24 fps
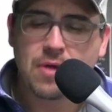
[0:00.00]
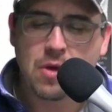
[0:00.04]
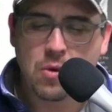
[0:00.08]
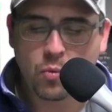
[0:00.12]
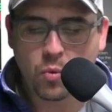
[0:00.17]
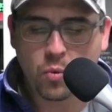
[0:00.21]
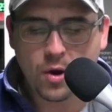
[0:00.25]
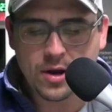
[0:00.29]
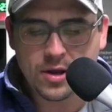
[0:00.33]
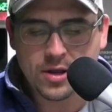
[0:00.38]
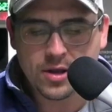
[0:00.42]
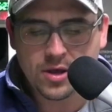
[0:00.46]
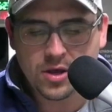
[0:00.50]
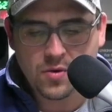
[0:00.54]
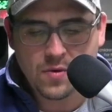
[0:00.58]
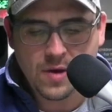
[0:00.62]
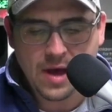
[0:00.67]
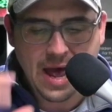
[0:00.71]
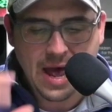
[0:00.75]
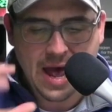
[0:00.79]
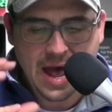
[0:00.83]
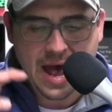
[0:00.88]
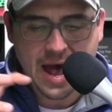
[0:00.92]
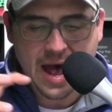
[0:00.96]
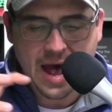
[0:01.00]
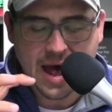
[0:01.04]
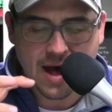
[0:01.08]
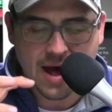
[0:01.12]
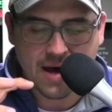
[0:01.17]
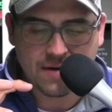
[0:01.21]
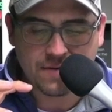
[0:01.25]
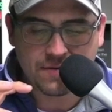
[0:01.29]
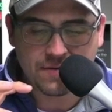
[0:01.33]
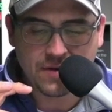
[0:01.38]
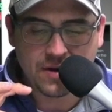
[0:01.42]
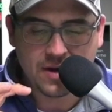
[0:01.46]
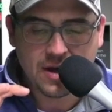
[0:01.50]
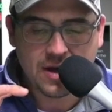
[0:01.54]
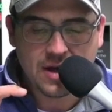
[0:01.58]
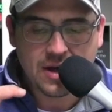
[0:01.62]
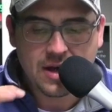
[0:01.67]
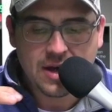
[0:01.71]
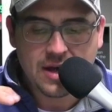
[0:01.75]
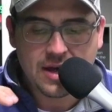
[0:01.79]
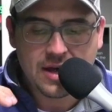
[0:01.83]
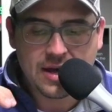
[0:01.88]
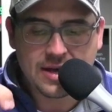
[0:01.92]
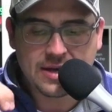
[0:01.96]
What you have
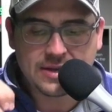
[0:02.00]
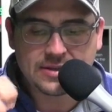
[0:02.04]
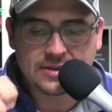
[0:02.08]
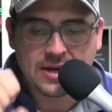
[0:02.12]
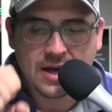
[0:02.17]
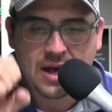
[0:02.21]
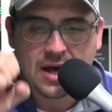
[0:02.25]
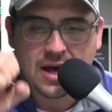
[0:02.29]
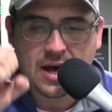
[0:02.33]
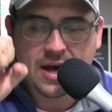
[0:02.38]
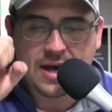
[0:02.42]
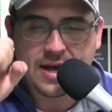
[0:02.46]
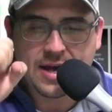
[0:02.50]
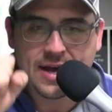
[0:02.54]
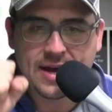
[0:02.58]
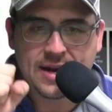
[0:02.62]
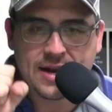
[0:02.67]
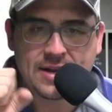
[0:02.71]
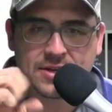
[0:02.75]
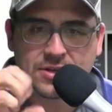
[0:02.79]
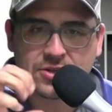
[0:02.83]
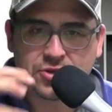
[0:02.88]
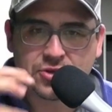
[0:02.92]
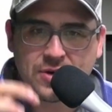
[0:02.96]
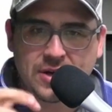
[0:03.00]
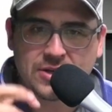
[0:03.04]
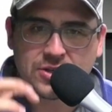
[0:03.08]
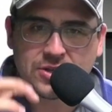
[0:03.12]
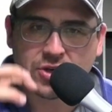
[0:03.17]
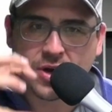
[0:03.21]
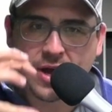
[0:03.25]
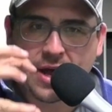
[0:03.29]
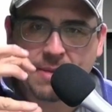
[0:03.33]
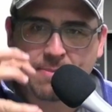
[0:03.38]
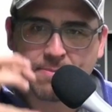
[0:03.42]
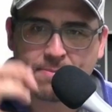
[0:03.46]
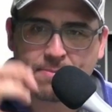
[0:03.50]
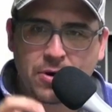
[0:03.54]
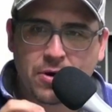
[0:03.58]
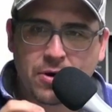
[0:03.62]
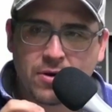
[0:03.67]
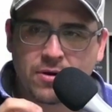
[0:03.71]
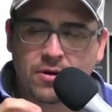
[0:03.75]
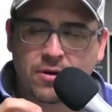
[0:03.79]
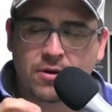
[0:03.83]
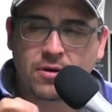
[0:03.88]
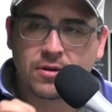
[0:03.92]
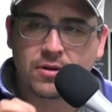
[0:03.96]
is a hidden treasure, a
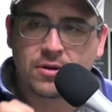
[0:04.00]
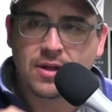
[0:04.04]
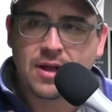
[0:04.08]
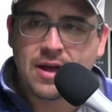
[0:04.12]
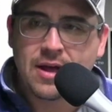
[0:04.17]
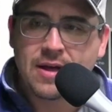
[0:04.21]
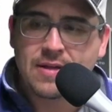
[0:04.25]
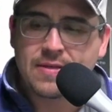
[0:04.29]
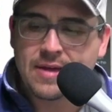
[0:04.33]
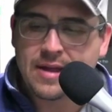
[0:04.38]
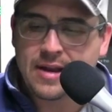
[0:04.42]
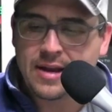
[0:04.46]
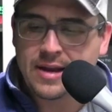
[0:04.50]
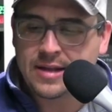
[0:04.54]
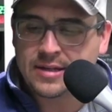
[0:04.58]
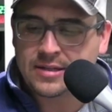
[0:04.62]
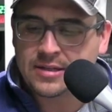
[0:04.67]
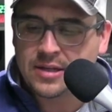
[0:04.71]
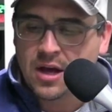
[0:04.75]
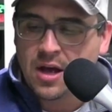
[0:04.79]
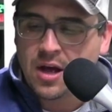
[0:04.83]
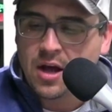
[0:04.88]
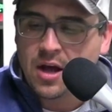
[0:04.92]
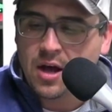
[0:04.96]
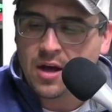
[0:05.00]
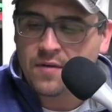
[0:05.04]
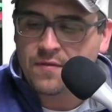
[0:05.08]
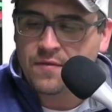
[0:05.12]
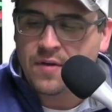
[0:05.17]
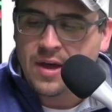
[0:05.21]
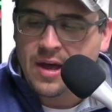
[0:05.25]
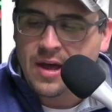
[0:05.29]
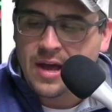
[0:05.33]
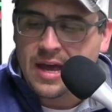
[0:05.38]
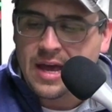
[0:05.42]
pearl that is of